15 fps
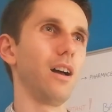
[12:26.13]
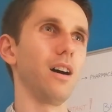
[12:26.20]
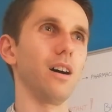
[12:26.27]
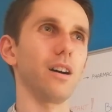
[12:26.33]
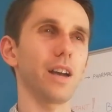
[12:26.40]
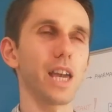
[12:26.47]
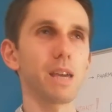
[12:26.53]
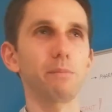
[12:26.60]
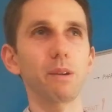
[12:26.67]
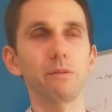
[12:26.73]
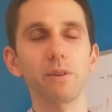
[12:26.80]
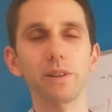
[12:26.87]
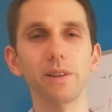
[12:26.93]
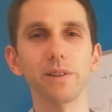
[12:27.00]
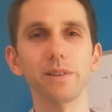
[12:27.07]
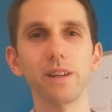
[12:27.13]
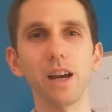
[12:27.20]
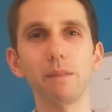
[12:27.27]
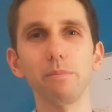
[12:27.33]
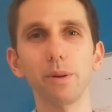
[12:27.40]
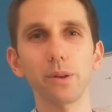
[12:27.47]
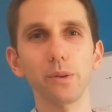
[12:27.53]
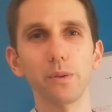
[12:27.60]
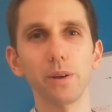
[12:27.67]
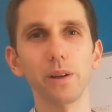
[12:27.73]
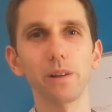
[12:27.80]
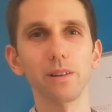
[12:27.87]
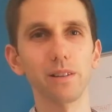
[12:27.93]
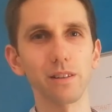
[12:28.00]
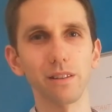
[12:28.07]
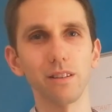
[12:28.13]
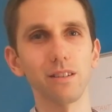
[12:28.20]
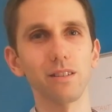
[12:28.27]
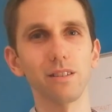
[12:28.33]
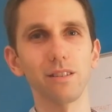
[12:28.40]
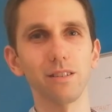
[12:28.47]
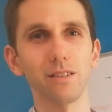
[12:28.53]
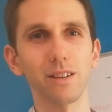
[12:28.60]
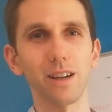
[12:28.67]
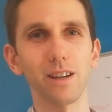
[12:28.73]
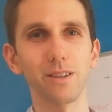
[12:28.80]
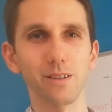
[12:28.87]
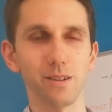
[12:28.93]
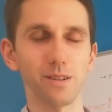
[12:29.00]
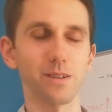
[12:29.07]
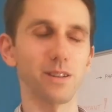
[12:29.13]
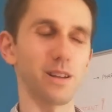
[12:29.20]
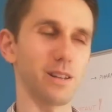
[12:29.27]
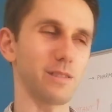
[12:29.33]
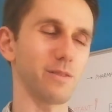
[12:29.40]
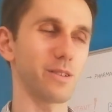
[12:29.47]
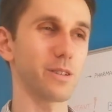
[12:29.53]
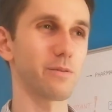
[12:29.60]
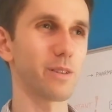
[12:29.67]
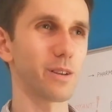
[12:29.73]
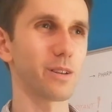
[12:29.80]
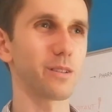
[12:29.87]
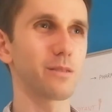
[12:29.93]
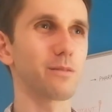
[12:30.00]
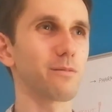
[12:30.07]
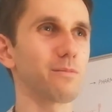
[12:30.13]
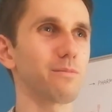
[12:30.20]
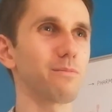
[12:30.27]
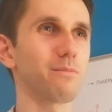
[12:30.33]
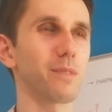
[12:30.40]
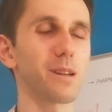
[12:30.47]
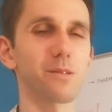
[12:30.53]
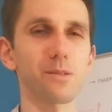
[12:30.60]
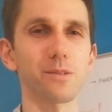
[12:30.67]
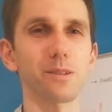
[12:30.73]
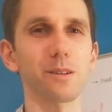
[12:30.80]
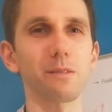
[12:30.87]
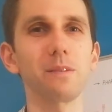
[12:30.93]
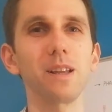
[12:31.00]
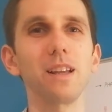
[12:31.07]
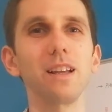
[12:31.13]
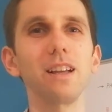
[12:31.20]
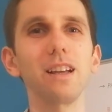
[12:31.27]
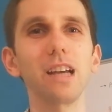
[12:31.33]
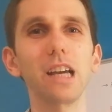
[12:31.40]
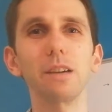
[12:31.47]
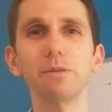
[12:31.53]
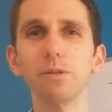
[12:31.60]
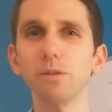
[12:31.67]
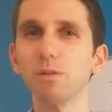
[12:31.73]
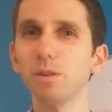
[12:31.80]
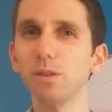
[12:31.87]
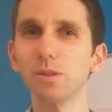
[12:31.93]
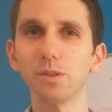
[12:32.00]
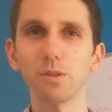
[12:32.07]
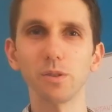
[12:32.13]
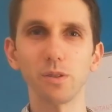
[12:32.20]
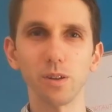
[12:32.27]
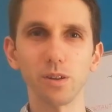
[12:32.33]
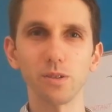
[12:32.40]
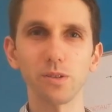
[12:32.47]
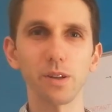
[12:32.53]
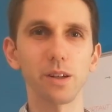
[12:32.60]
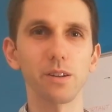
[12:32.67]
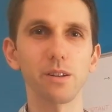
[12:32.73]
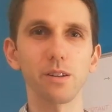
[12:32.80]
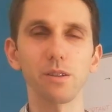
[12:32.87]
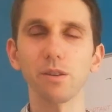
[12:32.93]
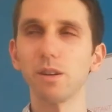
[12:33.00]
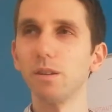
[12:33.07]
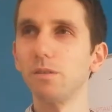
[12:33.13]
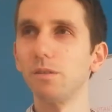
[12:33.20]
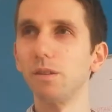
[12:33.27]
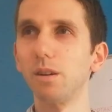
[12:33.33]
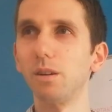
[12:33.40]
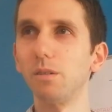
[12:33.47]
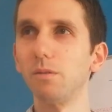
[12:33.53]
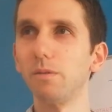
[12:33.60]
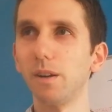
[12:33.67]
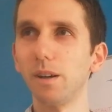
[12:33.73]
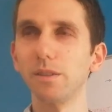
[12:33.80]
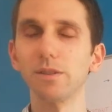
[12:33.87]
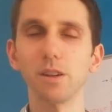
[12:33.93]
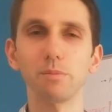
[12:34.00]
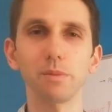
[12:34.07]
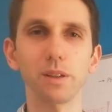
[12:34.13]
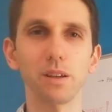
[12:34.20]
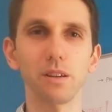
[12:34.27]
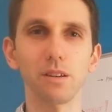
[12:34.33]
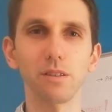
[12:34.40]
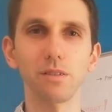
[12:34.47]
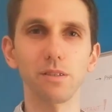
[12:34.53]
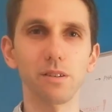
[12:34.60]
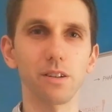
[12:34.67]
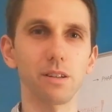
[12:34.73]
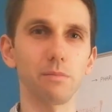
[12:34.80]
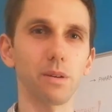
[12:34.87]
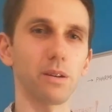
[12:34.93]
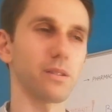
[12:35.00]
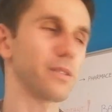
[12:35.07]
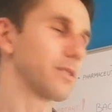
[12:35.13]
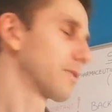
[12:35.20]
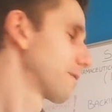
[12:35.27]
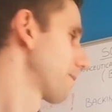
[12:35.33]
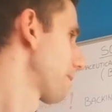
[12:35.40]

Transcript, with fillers: uh, aiming with a sniper to kill the the cancer cells, which is very interesting. If you want to, you can change, you can uh, find something in internet about it.